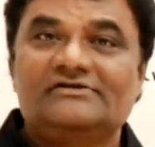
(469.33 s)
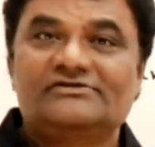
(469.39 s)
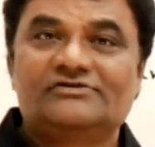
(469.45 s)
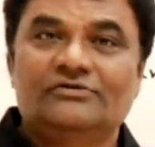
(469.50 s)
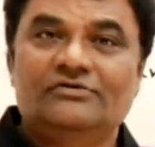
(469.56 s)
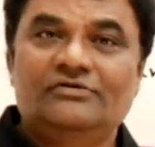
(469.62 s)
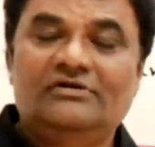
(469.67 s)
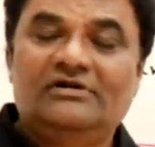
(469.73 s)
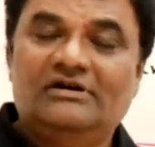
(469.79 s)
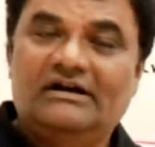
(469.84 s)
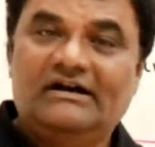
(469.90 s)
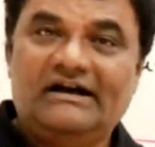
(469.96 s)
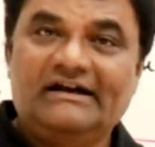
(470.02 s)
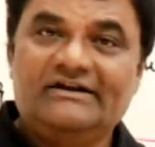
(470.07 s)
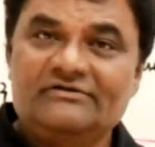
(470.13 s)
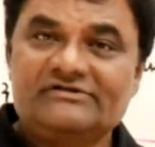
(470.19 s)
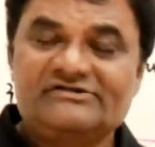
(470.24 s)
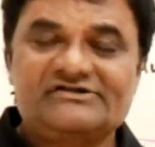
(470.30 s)
So
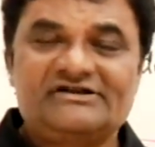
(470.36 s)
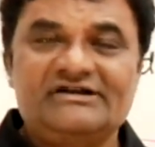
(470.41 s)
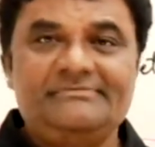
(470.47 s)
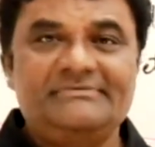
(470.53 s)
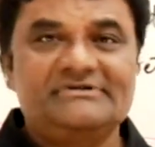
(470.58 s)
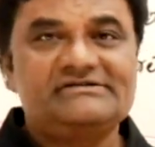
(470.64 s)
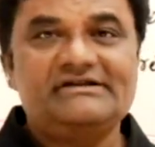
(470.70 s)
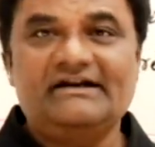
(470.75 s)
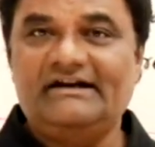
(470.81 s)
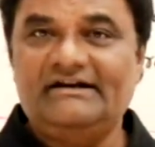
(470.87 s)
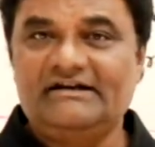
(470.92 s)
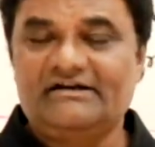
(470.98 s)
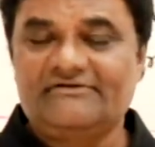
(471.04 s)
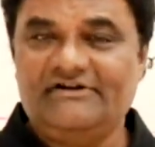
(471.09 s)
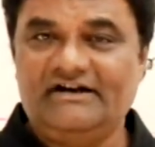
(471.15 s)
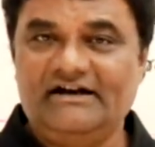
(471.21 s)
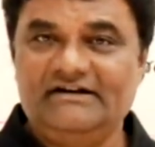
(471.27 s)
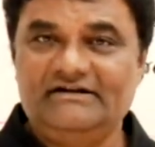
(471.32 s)
iostream is a
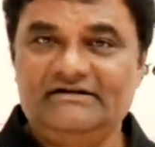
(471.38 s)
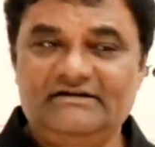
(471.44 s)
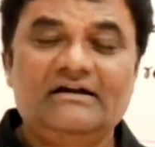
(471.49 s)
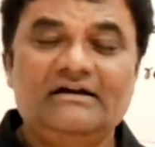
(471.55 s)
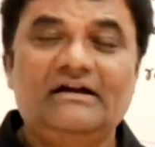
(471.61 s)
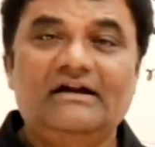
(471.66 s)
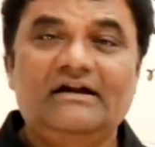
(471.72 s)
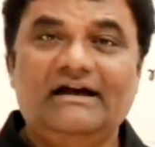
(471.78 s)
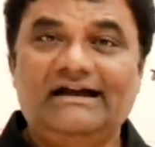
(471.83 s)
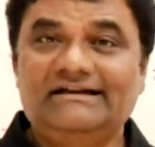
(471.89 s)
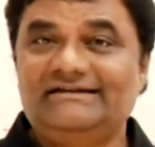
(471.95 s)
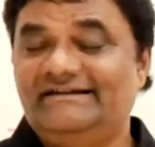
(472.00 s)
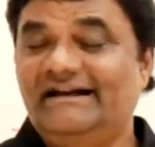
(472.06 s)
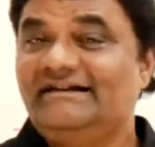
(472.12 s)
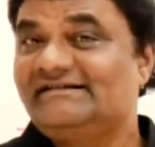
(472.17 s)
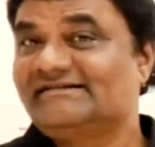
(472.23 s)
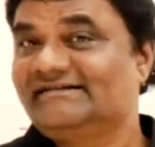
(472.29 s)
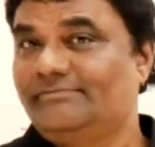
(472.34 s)
header file and
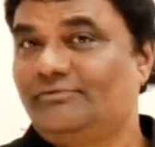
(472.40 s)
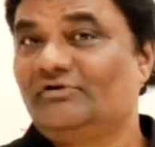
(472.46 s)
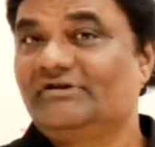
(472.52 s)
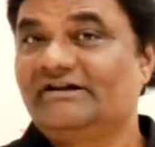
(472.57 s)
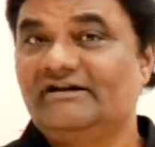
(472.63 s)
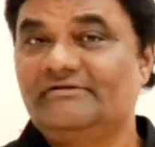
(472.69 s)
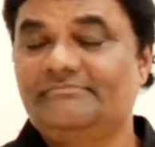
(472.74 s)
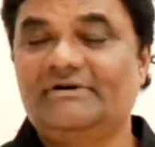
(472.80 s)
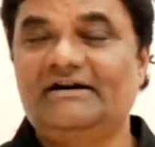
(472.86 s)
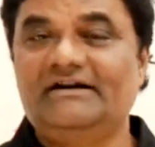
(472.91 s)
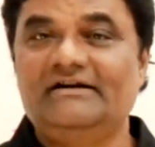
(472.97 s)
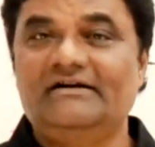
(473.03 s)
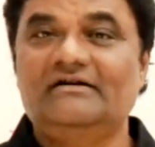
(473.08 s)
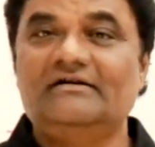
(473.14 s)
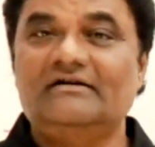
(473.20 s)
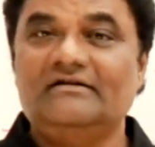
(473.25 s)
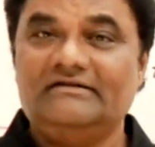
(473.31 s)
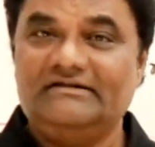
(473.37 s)
that is supported by
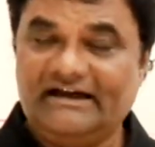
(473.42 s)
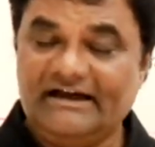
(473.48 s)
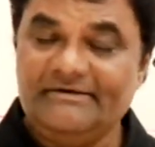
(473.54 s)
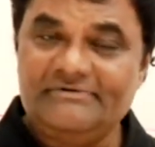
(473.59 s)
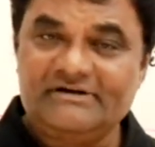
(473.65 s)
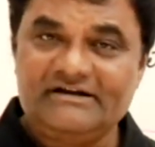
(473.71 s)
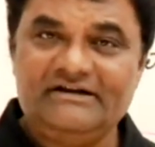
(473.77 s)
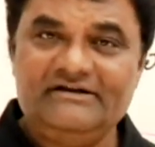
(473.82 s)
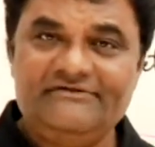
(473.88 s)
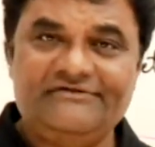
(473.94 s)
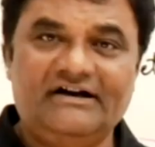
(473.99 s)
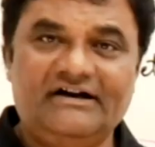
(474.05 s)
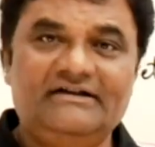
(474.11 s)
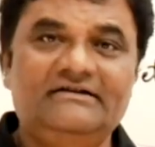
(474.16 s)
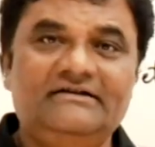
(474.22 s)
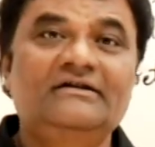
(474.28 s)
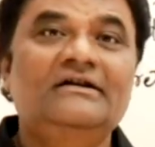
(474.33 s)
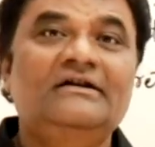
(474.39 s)
a library
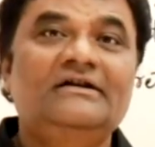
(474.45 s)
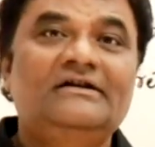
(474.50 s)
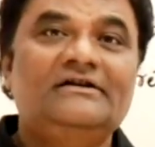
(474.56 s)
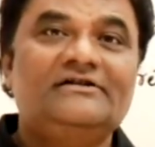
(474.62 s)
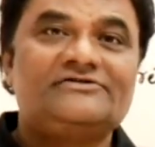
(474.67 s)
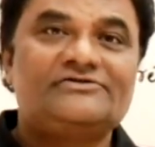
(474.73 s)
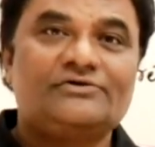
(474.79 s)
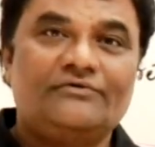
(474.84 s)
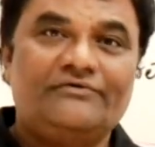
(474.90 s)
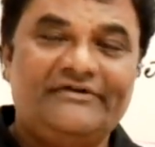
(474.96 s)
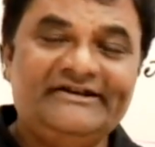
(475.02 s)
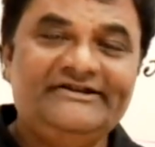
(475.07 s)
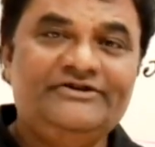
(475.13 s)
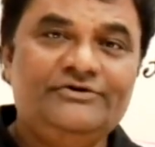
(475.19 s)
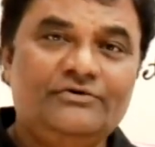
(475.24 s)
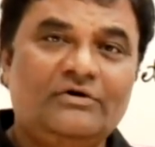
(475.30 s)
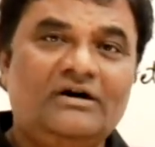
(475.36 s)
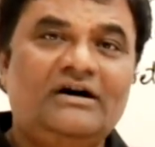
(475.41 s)
file. So
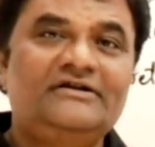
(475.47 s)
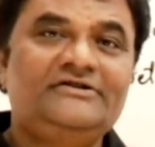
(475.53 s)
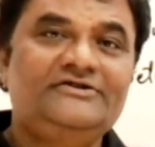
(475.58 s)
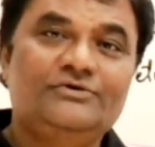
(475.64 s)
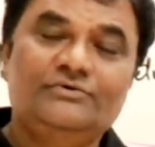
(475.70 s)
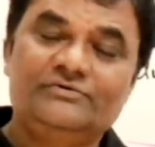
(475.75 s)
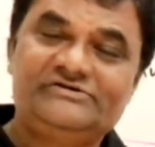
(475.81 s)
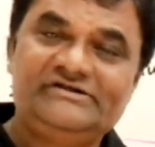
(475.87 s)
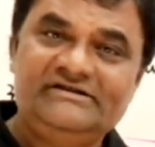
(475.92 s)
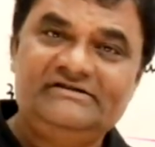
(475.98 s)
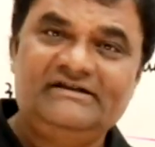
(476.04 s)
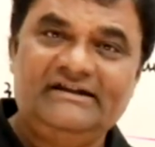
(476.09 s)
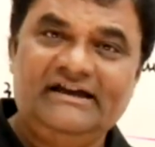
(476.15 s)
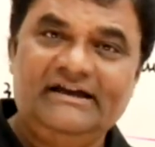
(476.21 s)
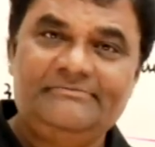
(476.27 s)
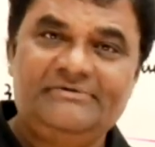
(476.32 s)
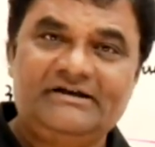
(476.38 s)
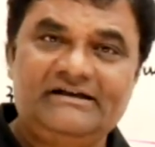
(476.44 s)
when you are using the
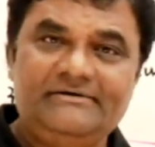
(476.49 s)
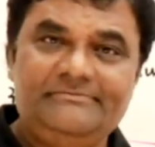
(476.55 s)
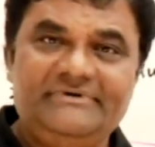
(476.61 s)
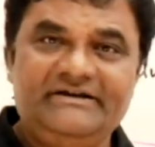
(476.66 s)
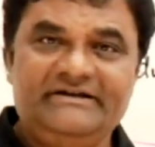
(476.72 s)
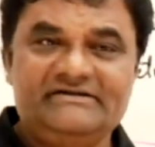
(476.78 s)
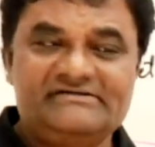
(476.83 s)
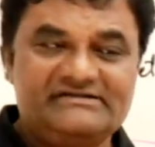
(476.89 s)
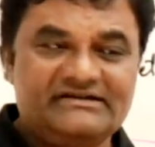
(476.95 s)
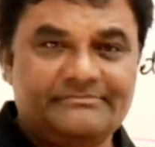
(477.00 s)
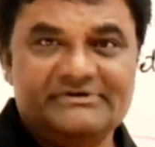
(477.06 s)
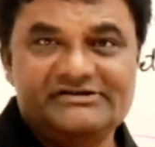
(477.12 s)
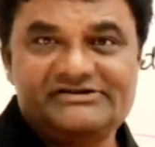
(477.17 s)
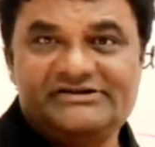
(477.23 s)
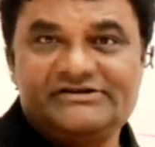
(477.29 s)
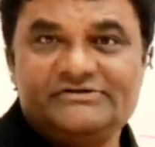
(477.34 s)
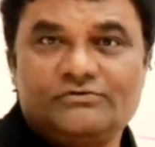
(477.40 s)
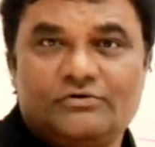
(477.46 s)
library, means the
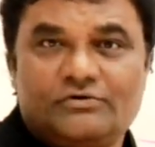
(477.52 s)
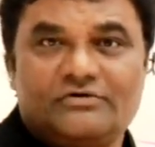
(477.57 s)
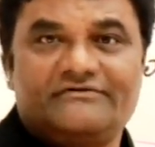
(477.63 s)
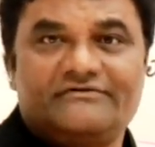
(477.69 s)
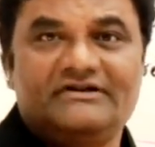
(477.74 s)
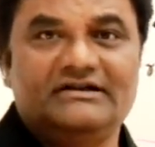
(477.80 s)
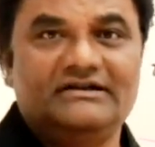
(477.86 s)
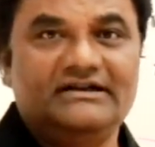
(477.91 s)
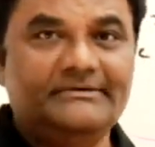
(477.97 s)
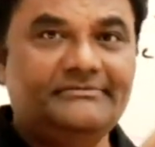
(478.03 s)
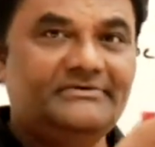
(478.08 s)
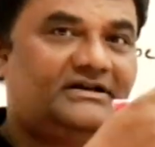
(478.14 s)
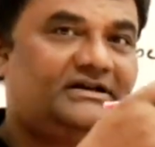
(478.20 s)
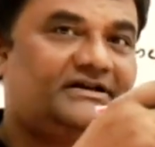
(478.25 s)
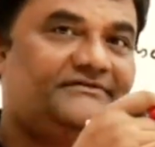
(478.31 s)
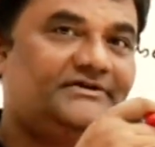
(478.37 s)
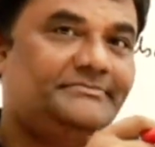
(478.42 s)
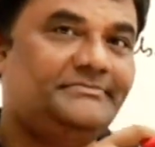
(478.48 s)
machine code of the
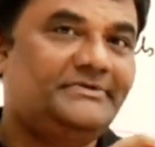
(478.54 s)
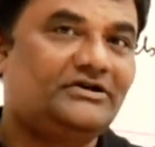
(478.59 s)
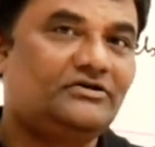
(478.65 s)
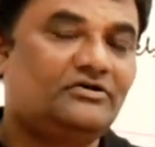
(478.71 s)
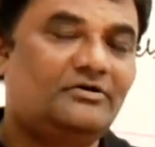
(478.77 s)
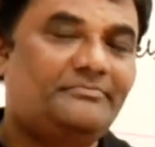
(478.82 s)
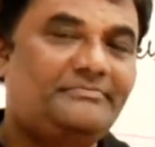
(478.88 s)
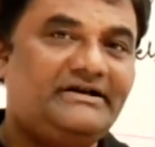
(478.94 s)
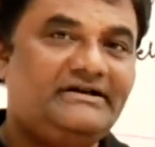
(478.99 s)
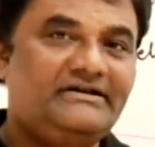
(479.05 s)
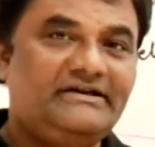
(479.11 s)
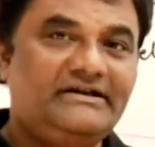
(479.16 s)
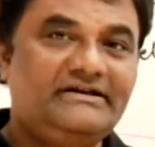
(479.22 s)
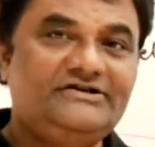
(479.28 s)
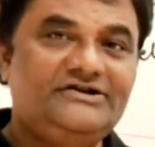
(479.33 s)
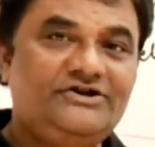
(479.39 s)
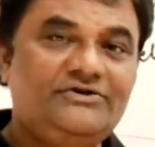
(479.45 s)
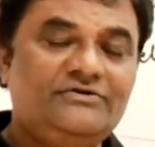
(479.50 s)
library will be copied
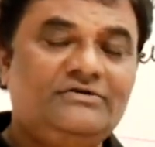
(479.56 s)
in